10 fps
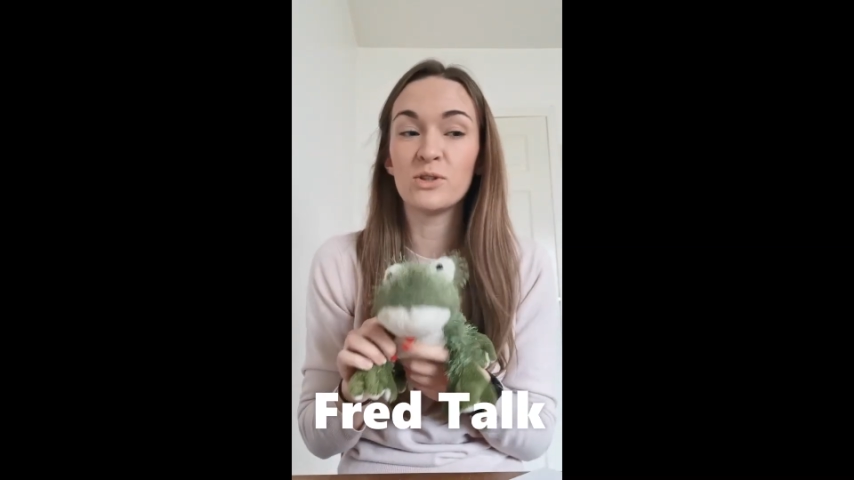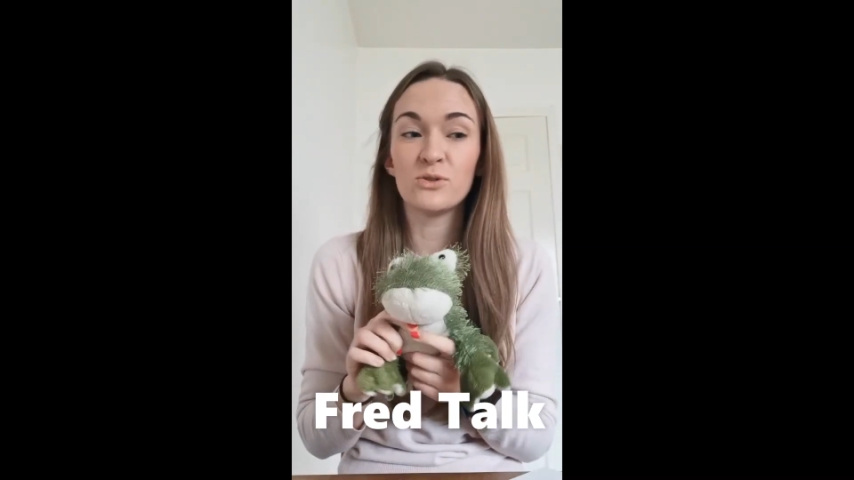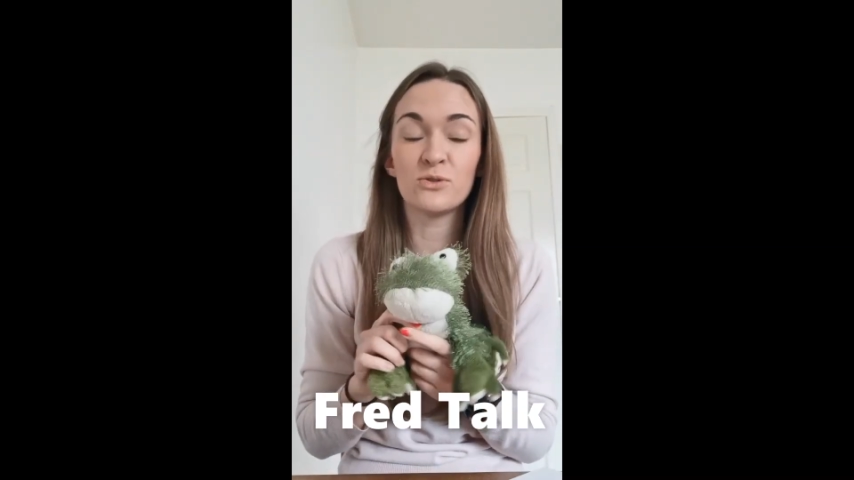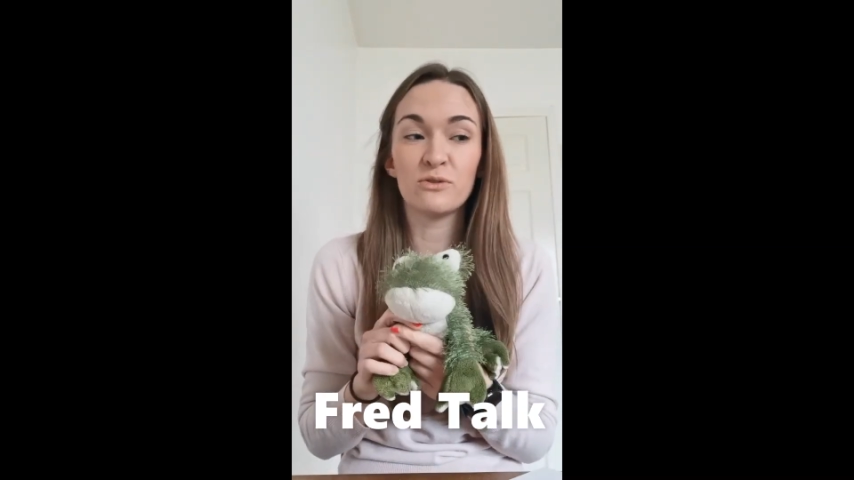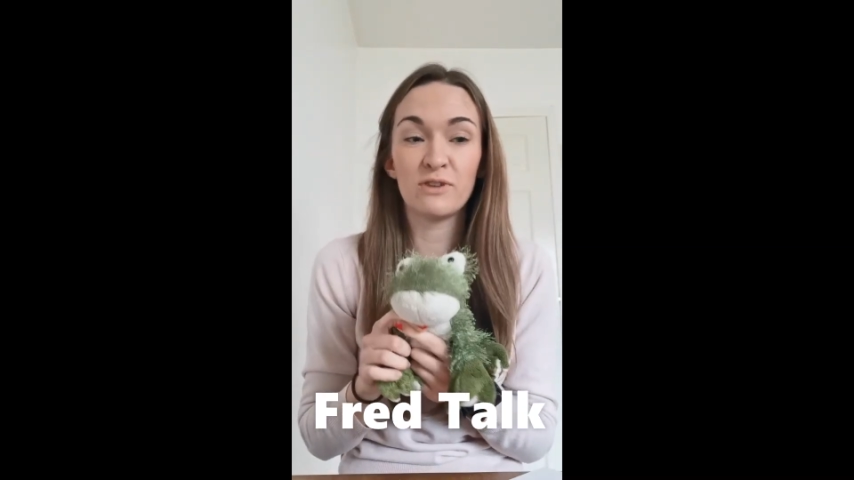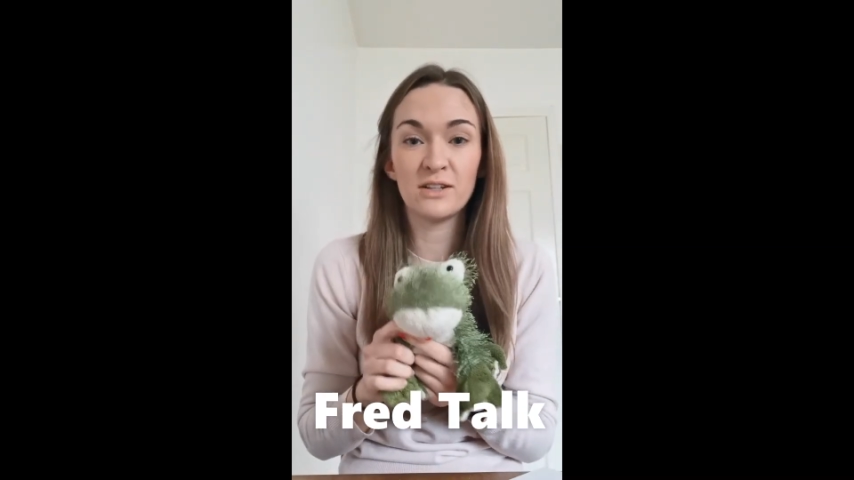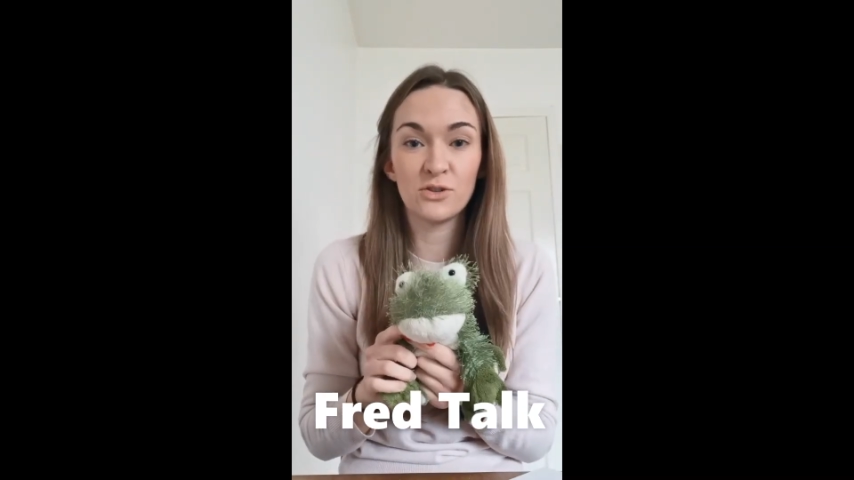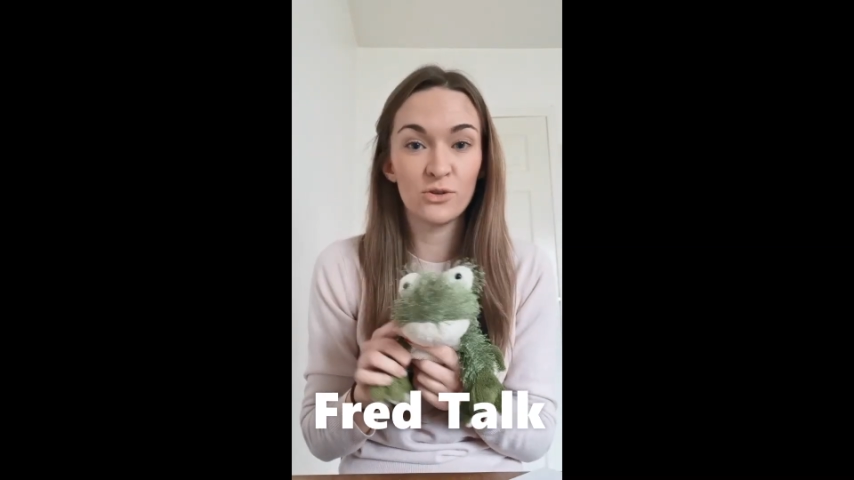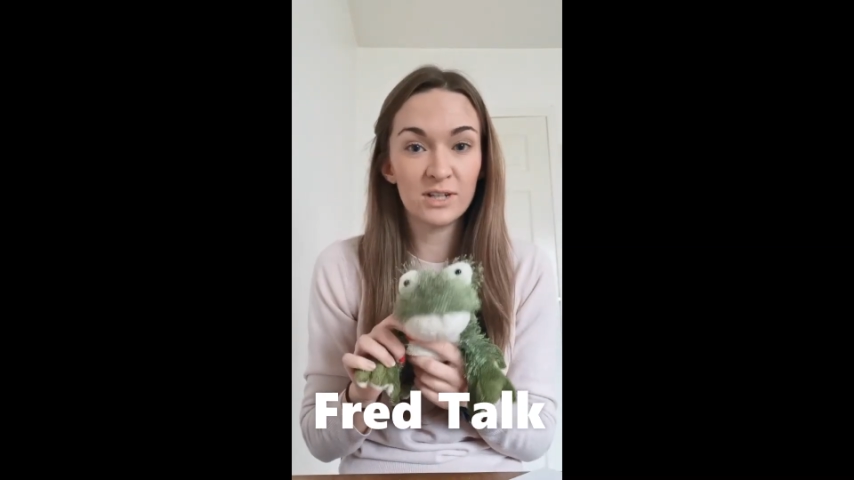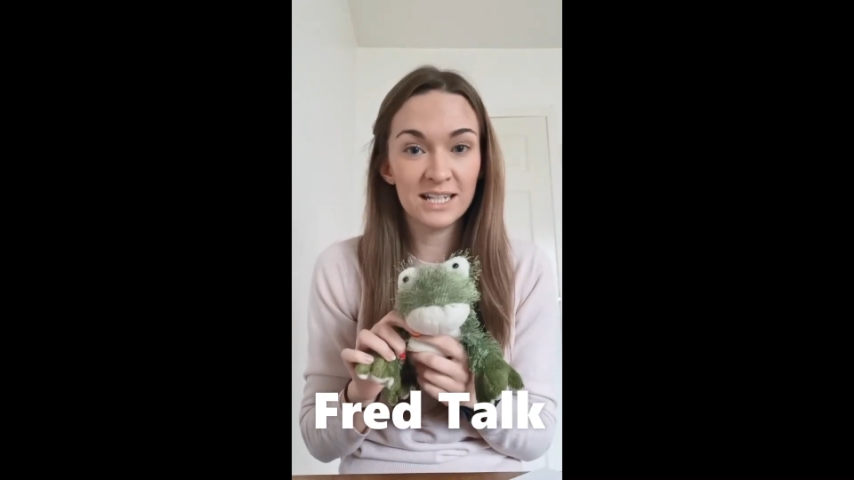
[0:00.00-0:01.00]
do Fred
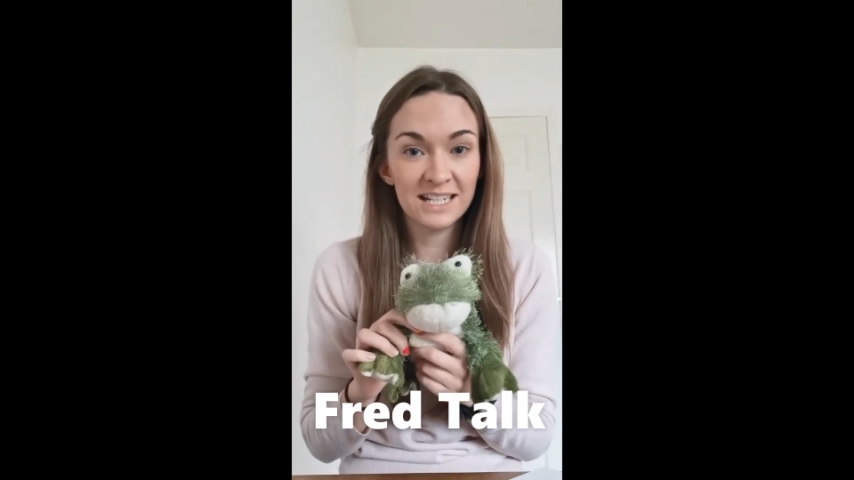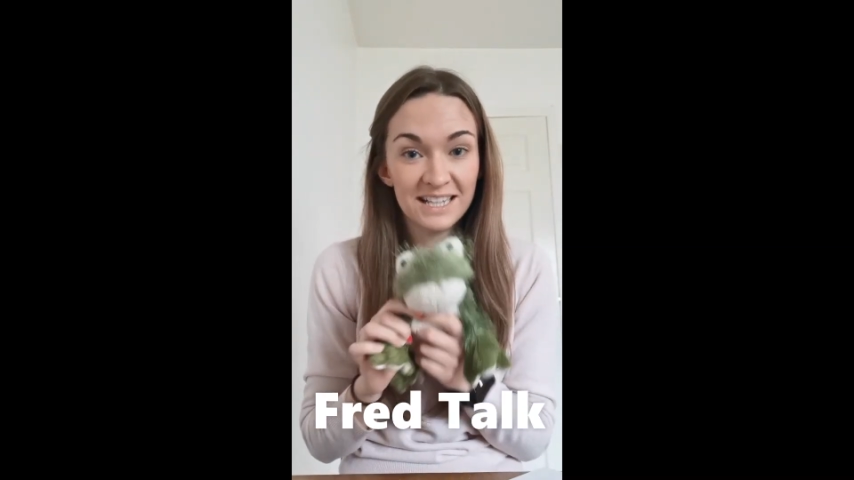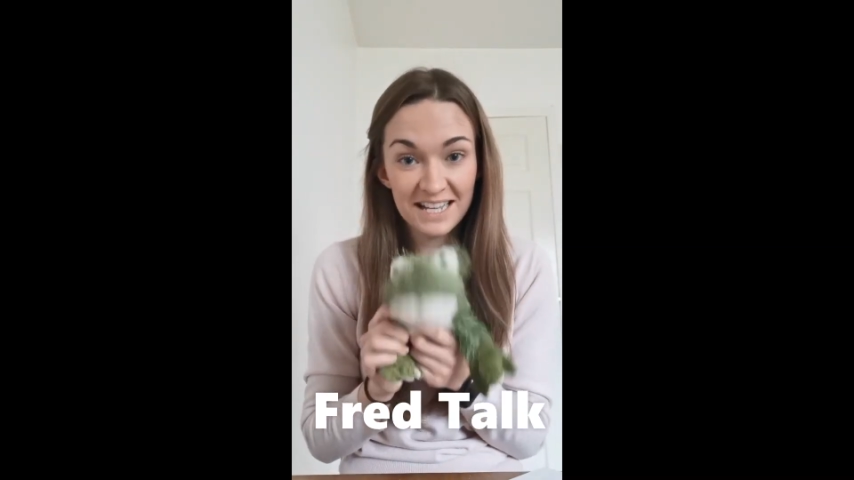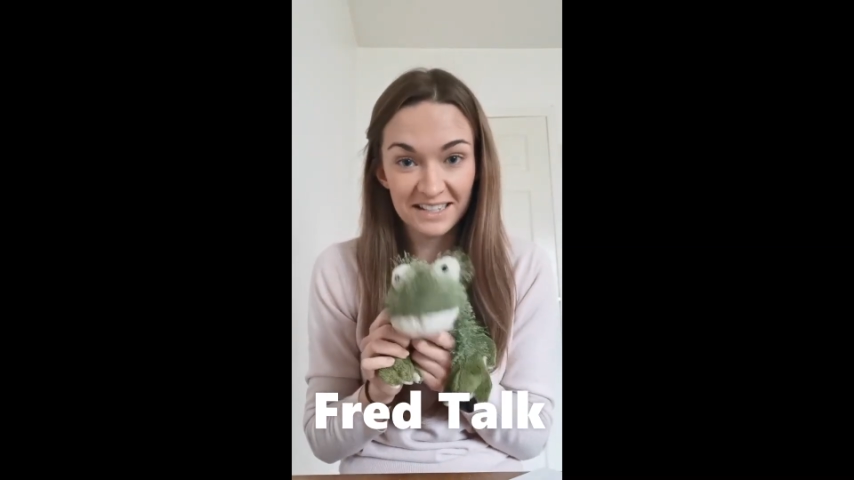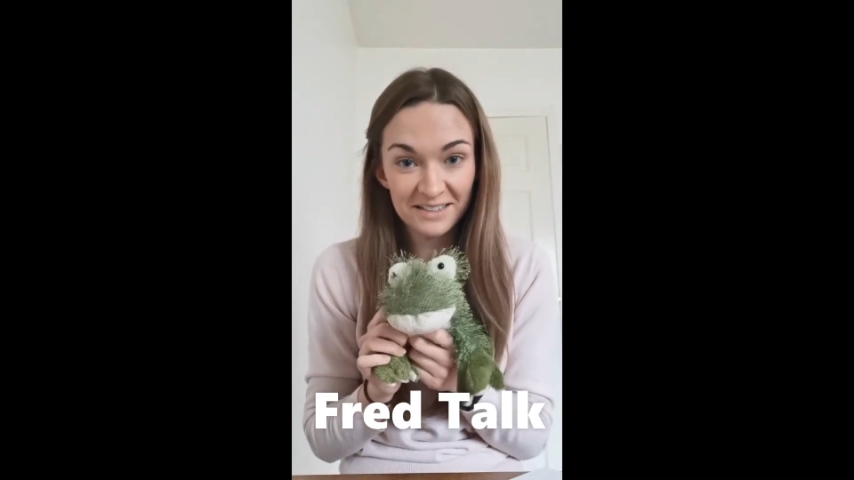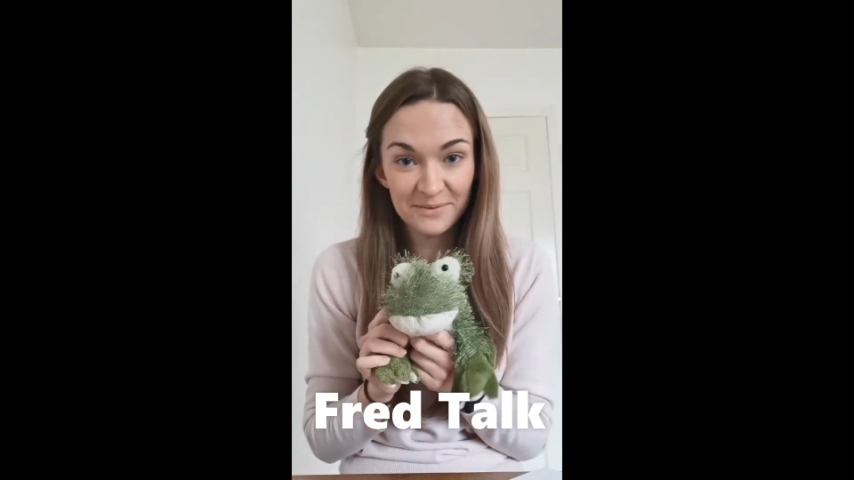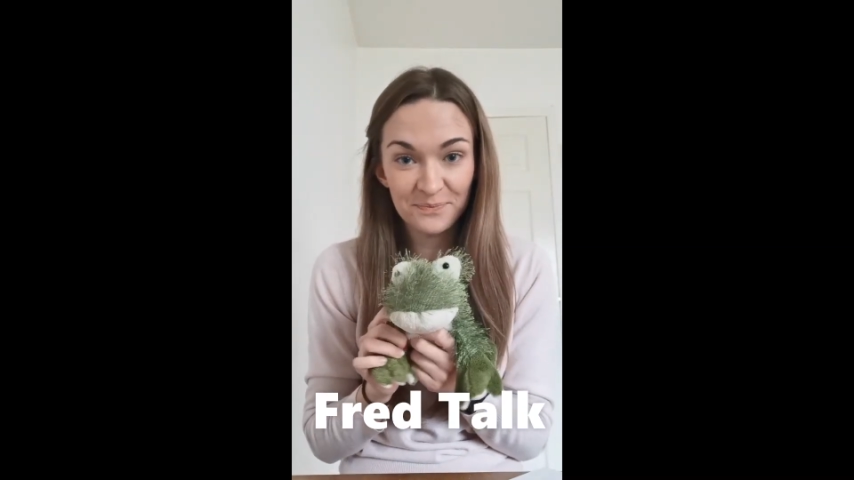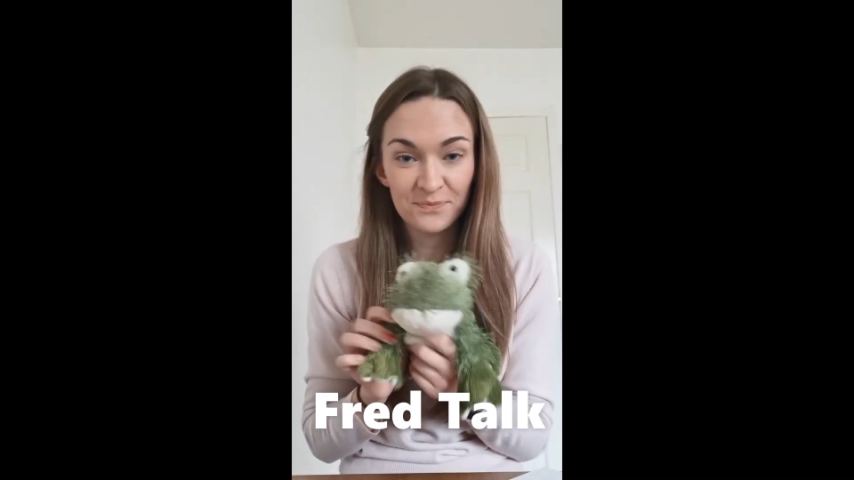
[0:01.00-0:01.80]
Talk in class.